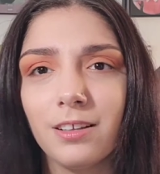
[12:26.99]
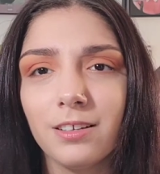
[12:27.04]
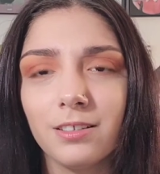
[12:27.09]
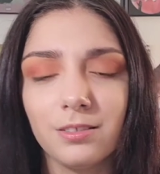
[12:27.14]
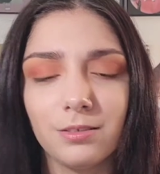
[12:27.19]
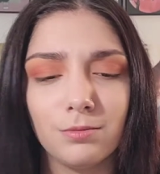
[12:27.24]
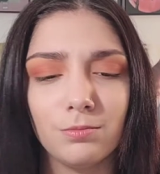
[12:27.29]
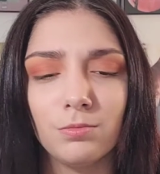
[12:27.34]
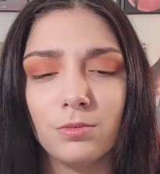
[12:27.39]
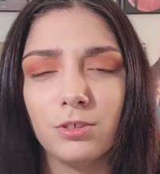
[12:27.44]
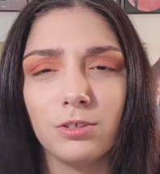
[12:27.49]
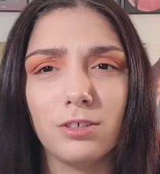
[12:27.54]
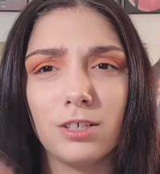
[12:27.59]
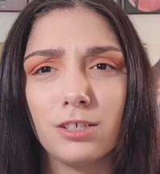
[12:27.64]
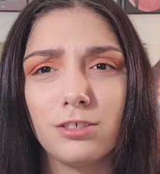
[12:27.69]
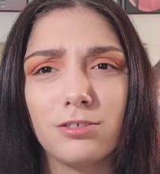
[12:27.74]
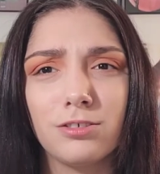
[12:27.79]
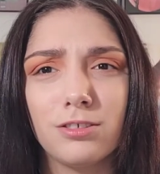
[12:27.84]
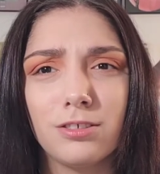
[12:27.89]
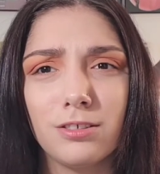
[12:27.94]
i liked one
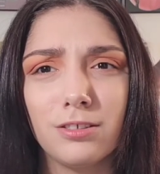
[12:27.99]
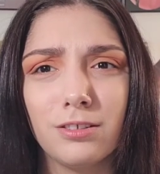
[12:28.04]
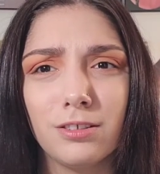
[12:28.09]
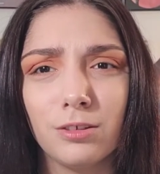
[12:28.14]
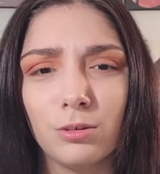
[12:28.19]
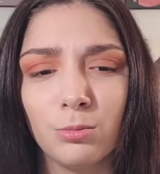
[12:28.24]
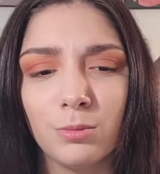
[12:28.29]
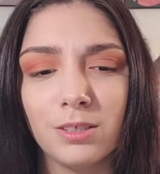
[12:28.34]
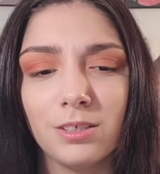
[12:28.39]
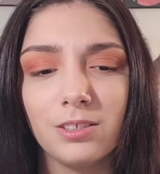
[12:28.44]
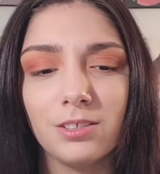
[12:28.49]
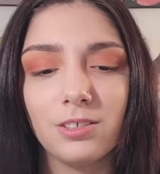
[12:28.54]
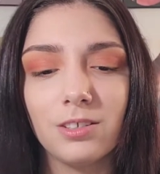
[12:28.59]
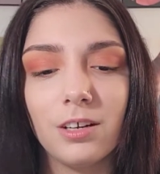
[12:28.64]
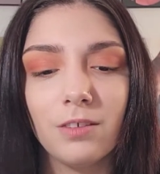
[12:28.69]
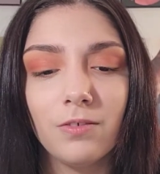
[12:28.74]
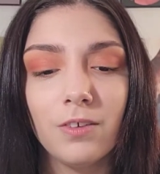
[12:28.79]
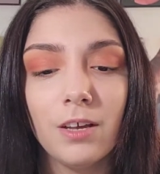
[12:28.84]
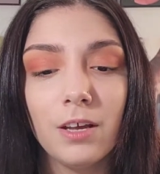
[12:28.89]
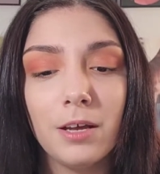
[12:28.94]
direction little mix and
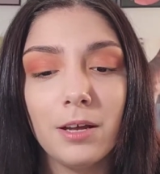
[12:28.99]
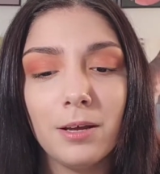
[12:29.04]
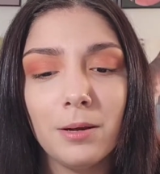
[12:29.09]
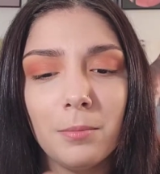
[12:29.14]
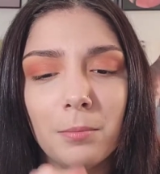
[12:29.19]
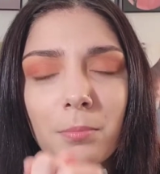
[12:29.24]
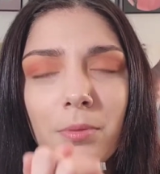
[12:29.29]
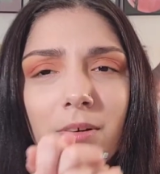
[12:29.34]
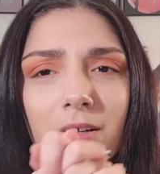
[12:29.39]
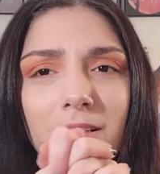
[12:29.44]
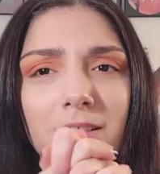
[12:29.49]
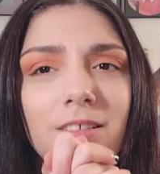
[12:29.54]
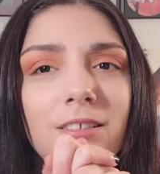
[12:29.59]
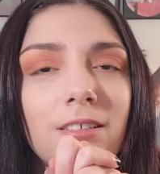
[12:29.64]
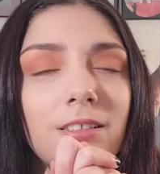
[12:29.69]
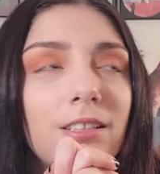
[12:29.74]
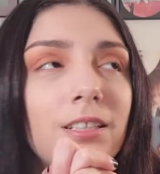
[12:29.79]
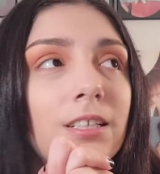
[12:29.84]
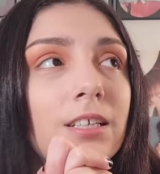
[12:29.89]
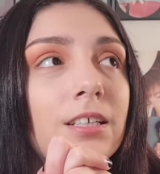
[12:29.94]
stuff
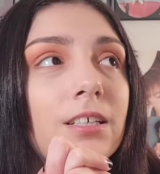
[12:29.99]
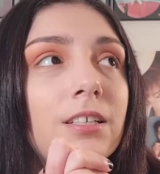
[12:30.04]
but